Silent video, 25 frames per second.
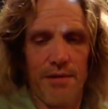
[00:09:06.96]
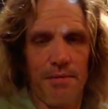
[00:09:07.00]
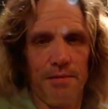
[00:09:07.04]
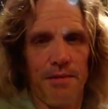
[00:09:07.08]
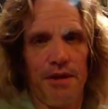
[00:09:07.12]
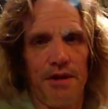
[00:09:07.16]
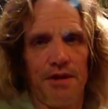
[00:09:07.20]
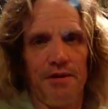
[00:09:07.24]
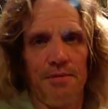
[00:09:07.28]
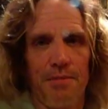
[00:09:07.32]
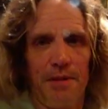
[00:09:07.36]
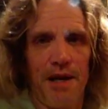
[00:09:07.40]
of
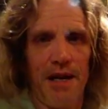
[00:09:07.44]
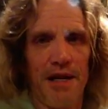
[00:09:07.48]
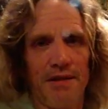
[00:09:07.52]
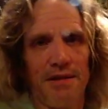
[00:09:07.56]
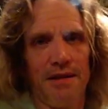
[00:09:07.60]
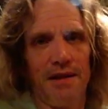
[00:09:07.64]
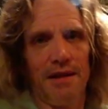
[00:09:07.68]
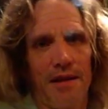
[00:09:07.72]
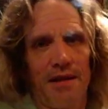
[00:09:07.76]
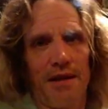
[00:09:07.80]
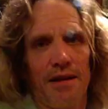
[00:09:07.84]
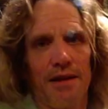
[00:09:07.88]
these
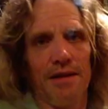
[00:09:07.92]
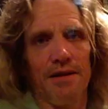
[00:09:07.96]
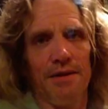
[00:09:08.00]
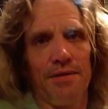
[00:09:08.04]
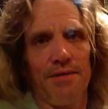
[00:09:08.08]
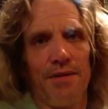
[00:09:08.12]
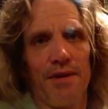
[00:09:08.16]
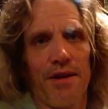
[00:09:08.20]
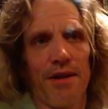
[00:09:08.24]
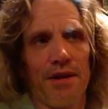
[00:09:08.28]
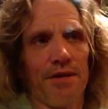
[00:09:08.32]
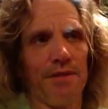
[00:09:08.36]
basic things
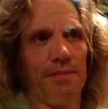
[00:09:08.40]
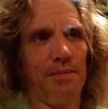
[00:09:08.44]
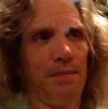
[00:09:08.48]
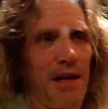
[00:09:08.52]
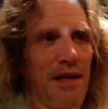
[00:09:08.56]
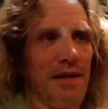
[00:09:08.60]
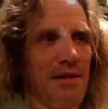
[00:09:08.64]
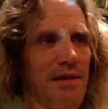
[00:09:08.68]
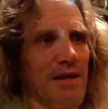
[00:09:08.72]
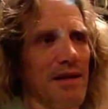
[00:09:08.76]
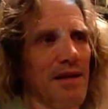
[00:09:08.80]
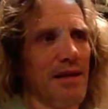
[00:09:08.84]
fixed.
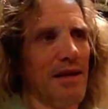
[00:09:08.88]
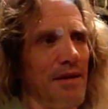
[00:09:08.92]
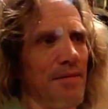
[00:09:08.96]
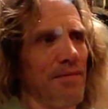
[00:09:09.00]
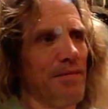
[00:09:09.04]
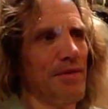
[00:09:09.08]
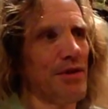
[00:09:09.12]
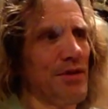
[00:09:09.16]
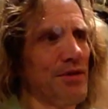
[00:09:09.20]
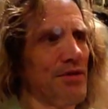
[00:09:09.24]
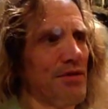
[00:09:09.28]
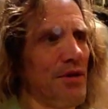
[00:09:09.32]
Basic
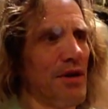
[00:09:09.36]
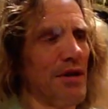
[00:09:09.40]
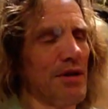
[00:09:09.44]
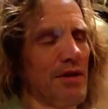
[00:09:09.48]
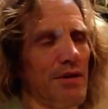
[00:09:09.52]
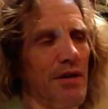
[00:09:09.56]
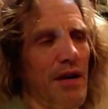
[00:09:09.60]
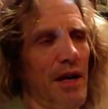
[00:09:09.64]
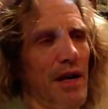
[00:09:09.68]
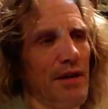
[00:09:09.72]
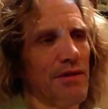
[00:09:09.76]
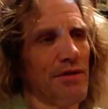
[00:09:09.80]

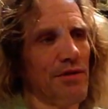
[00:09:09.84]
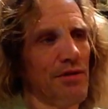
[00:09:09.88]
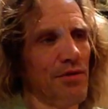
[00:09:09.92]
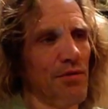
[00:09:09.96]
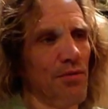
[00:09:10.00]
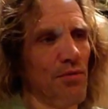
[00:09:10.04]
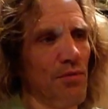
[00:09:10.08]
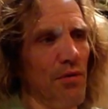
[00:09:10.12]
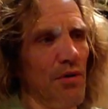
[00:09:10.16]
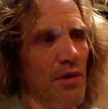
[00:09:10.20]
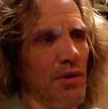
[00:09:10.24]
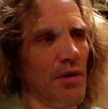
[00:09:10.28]
infrastructure has to
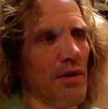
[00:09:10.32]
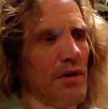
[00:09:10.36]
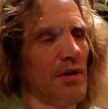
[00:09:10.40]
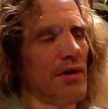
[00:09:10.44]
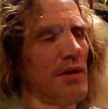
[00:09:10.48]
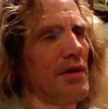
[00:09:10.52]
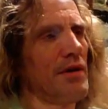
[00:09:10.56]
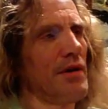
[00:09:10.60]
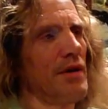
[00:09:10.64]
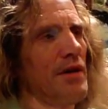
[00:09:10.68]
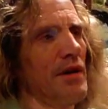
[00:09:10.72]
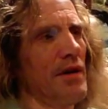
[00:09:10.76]
work
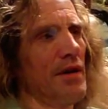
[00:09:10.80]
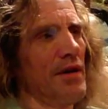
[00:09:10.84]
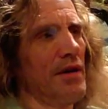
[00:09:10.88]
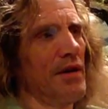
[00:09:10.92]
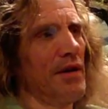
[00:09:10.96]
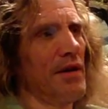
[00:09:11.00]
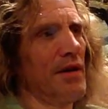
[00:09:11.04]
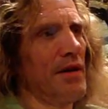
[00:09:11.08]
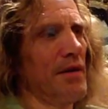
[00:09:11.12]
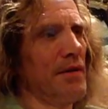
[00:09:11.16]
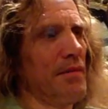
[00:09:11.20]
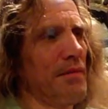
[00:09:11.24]

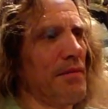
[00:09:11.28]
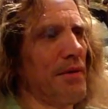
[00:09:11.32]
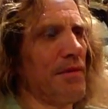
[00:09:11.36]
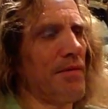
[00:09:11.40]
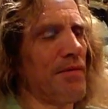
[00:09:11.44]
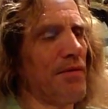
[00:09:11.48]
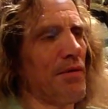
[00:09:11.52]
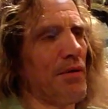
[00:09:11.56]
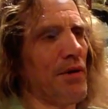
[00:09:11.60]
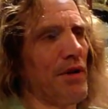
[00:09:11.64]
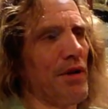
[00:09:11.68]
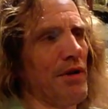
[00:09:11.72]

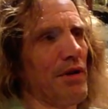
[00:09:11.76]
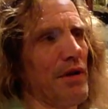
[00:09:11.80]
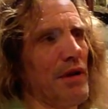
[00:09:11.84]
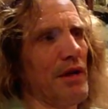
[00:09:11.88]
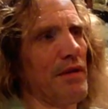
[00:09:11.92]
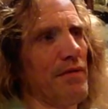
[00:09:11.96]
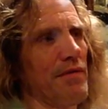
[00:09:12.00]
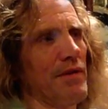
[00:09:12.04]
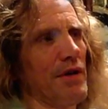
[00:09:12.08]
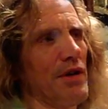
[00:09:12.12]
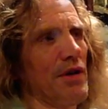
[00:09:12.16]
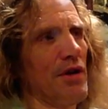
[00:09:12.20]
before you can
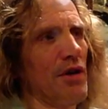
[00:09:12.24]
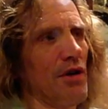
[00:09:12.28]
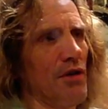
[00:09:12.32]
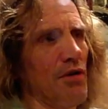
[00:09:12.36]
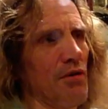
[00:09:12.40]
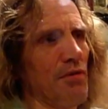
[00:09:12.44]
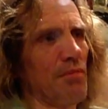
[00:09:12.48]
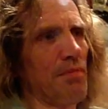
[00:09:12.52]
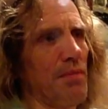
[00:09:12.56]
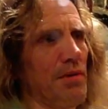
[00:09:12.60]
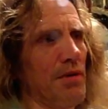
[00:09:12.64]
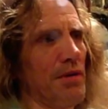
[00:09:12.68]
even
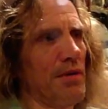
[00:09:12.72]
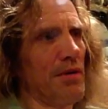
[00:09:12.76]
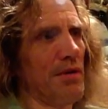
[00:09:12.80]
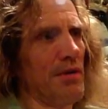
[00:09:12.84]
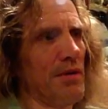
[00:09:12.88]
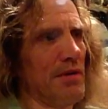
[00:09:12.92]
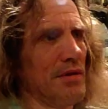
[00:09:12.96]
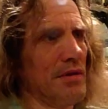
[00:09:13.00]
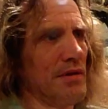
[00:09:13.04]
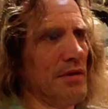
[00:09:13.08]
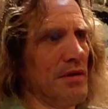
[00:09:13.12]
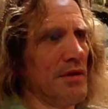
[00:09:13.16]
hope
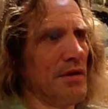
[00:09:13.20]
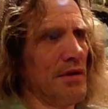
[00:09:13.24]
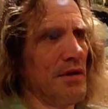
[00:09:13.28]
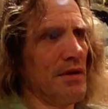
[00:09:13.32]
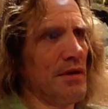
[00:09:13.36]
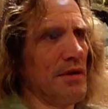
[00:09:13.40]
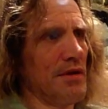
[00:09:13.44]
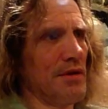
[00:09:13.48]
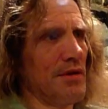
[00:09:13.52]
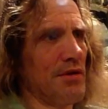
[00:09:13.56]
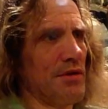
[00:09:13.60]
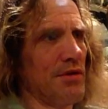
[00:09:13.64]

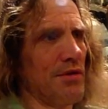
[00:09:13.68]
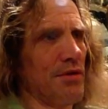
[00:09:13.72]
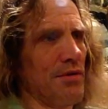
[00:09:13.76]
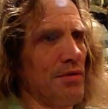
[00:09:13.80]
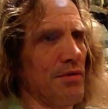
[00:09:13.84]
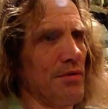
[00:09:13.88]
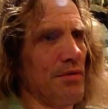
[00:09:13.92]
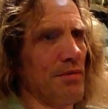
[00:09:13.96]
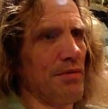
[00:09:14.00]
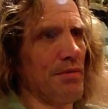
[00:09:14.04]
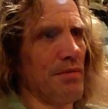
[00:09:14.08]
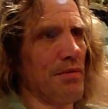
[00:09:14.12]

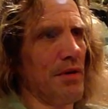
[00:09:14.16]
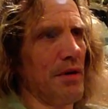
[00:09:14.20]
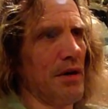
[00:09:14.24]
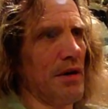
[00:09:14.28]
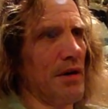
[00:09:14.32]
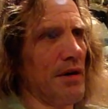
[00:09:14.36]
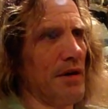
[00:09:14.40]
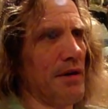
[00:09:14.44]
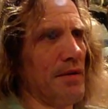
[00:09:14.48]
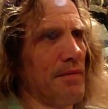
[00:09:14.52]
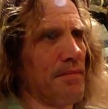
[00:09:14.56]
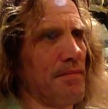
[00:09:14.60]
to
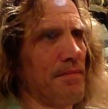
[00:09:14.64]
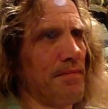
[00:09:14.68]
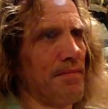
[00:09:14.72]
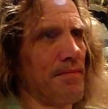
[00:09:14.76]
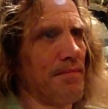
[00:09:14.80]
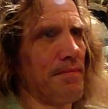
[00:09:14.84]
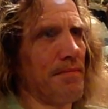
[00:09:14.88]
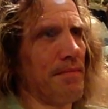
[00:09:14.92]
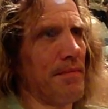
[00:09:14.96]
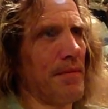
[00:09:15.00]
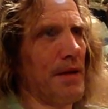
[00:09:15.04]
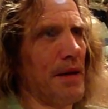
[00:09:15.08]

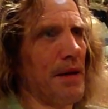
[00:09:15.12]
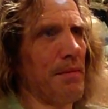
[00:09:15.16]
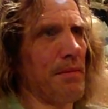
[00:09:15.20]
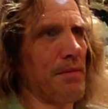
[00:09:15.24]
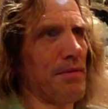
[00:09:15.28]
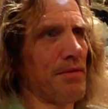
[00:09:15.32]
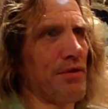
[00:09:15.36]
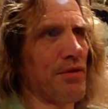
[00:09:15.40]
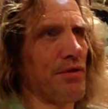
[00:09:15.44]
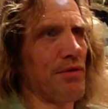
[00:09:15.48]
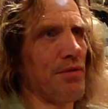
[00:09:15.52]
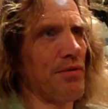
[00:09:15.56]
be
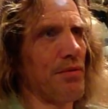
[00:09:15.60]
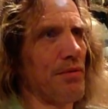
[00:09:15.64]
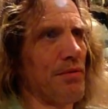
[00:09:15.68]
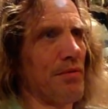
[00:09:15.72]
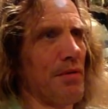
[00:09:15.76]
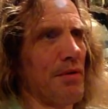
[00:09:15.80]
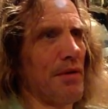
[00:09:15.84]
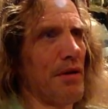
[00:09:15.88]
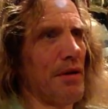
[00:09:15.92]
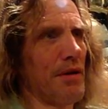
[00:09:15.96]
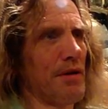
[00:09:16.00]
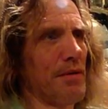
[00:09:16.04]
able to
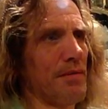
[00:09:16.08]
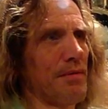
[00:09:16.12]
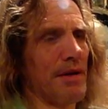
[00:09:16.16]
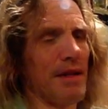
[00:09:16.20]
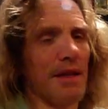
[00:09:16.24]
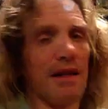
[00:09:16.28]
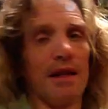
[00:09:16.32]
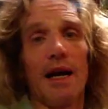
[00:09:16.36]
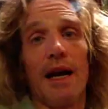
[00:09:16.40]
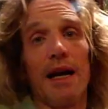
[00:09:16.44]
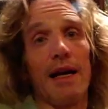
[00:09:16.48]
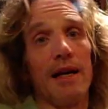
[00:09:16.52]

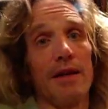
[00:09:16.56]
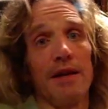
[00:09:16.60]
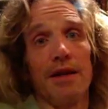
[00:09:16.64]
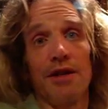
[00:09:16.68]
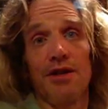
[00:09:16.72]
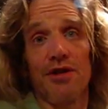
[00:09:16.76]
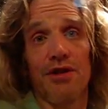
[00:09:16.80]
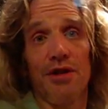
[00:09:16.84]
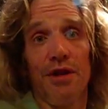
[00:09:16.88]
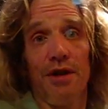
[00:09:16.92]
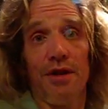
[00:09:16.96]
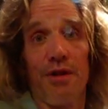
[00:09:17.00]
enlighten
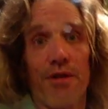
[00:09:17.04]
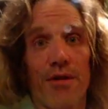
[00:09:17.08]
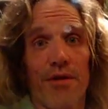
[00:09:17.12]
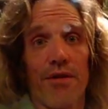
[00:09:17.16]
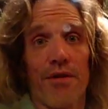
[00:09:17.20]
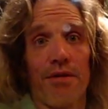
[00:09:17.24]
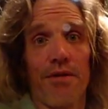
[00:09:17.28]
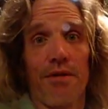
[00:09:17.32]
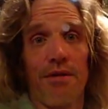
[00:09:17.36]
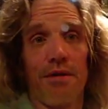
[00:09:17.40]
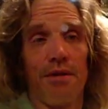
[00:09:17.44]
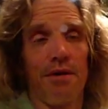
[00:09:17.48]
each
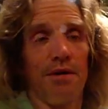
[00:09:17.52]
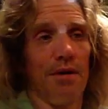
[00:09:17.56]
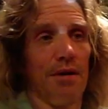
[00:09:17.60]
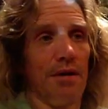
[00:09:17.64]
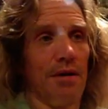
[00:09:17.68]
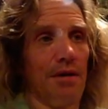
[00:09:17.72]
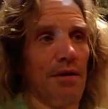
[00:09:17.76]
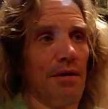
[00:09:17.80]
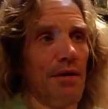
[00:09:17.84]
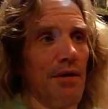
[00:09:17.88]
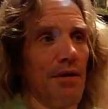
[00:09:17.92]
other, or